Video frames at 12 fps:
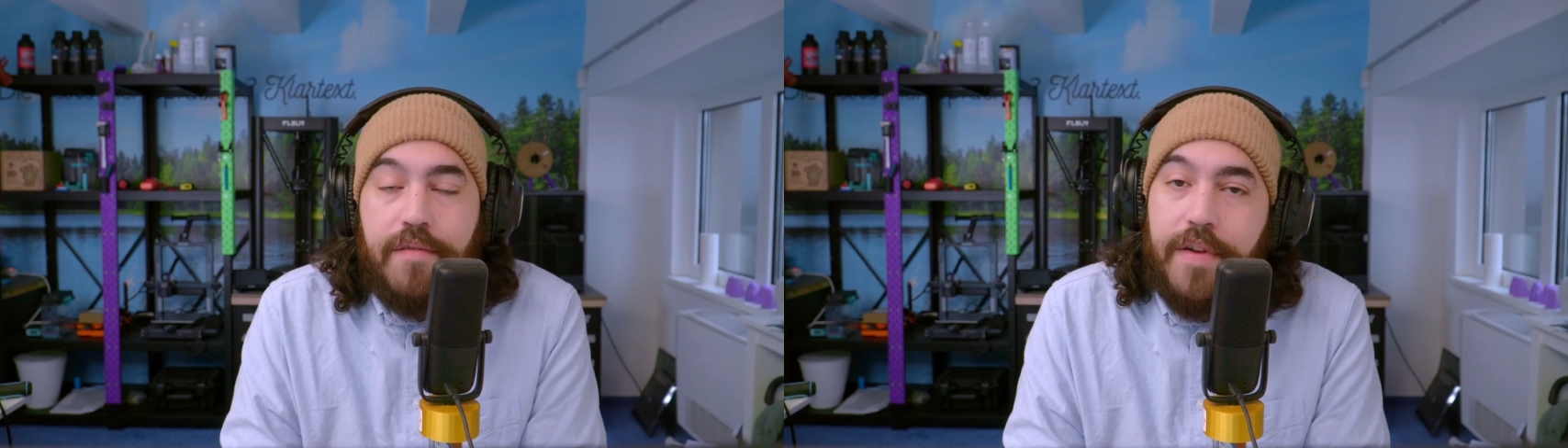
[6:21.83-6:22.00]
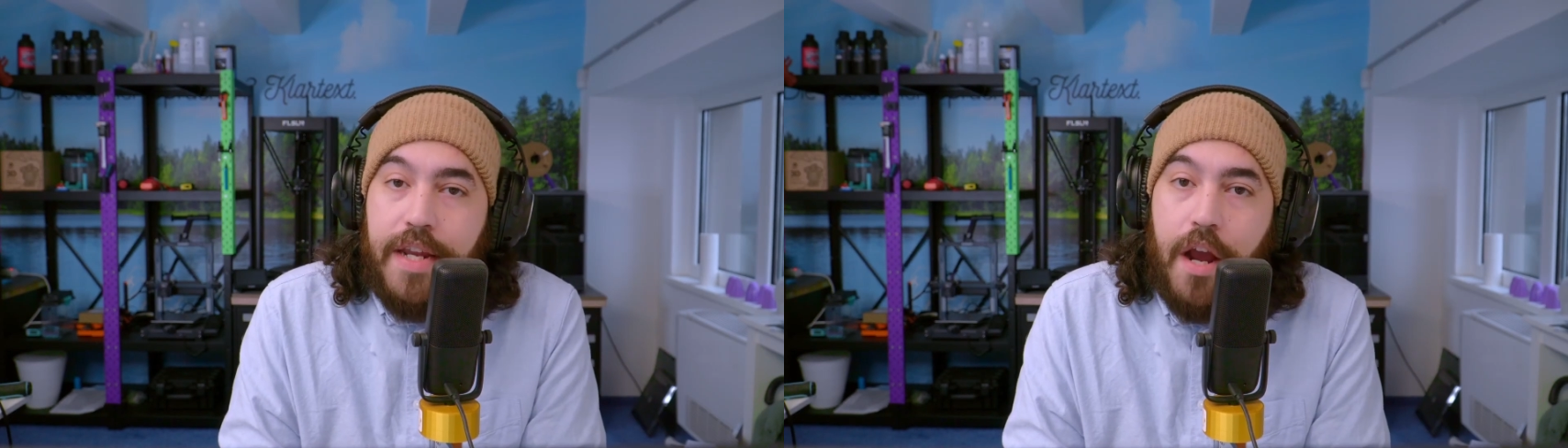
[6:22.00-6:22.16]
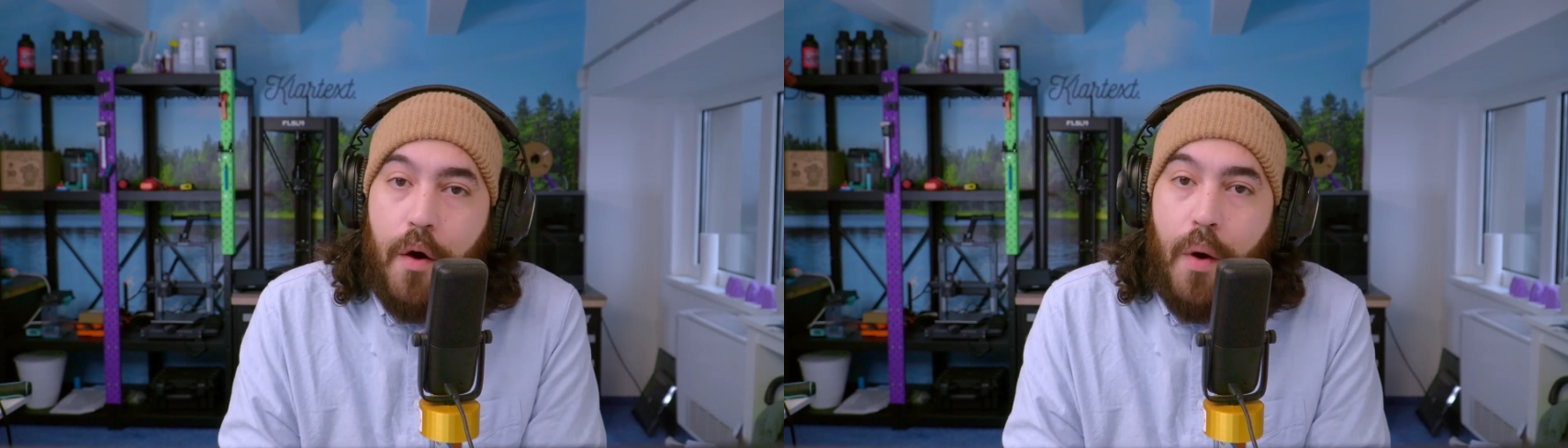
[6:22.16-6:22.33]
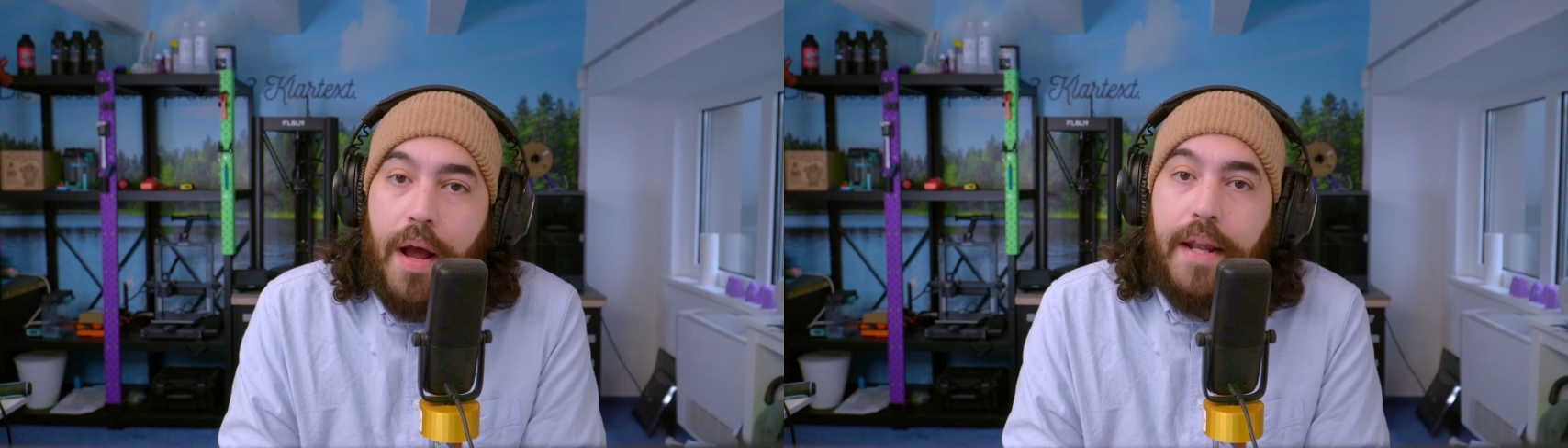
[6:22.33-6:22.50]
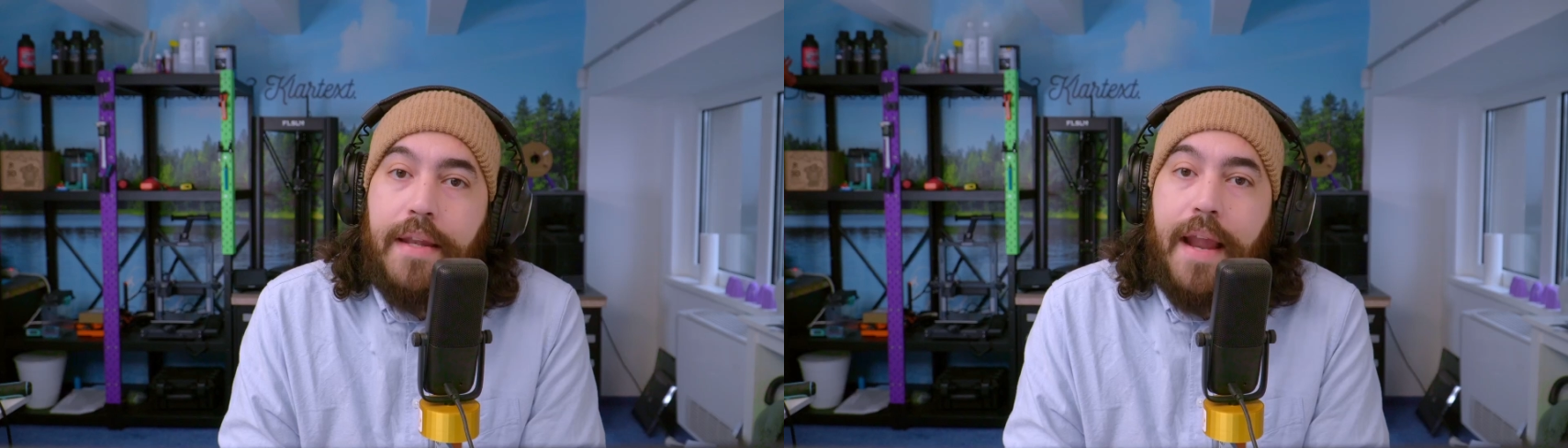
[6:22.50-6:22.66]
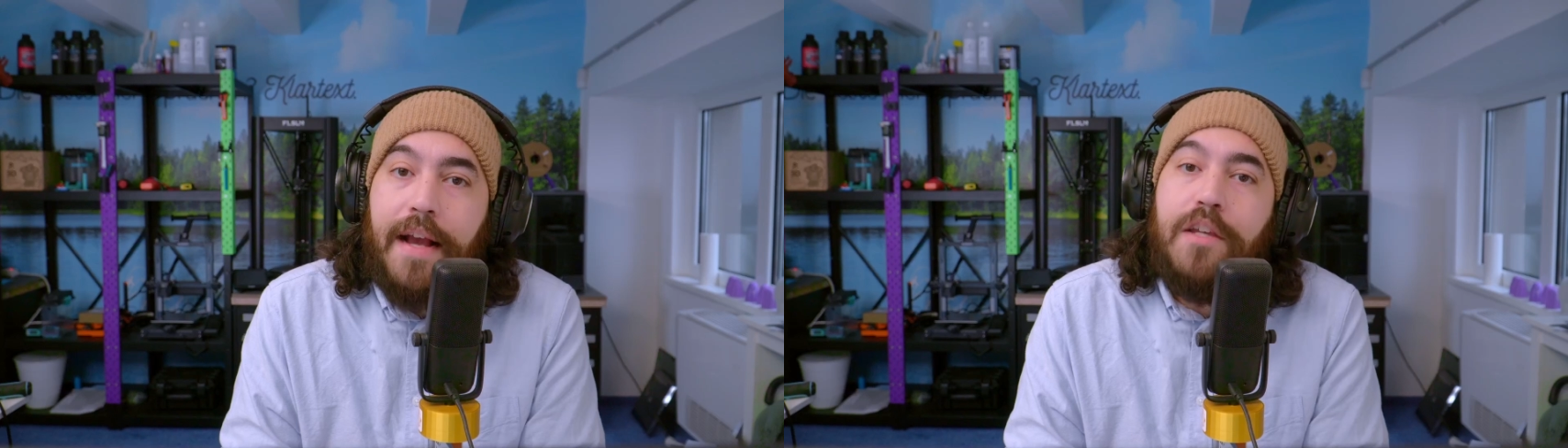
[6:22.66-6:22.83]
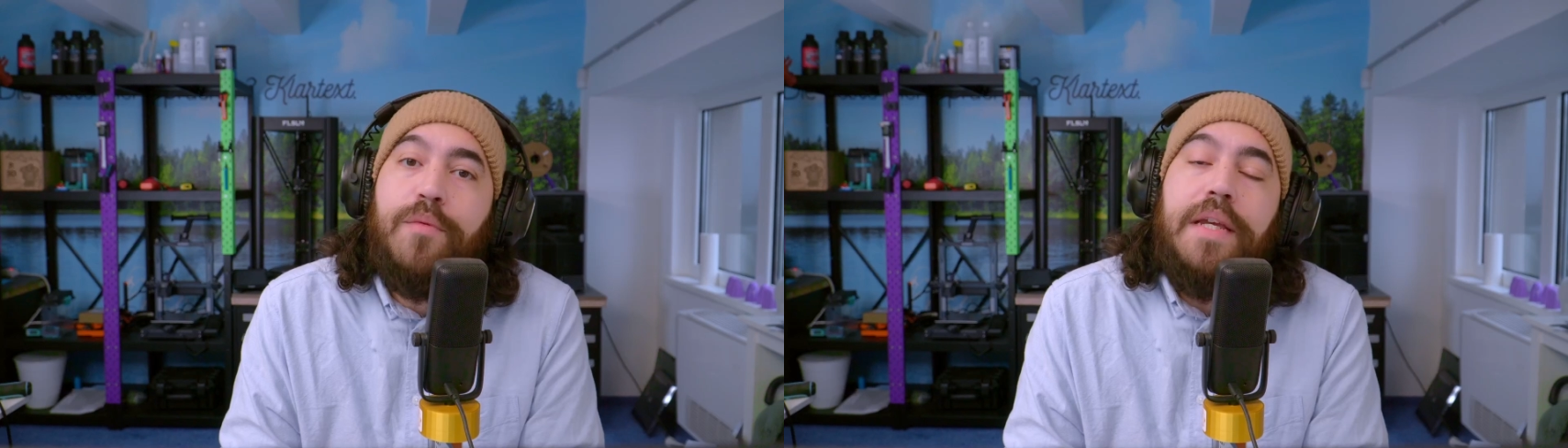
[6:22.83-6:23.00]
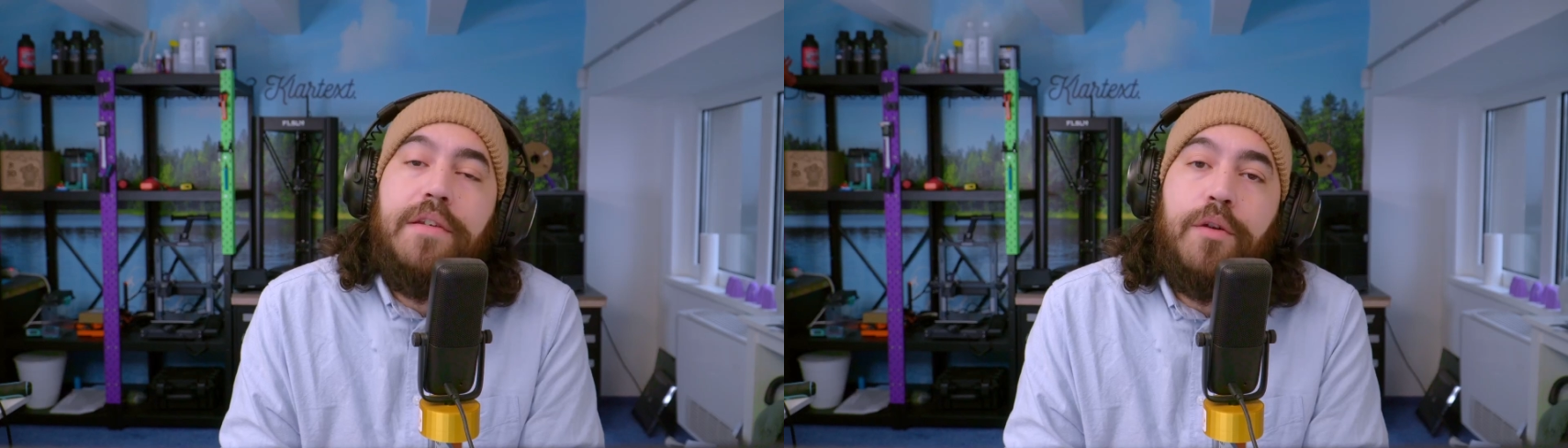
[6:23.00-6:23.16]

video next week,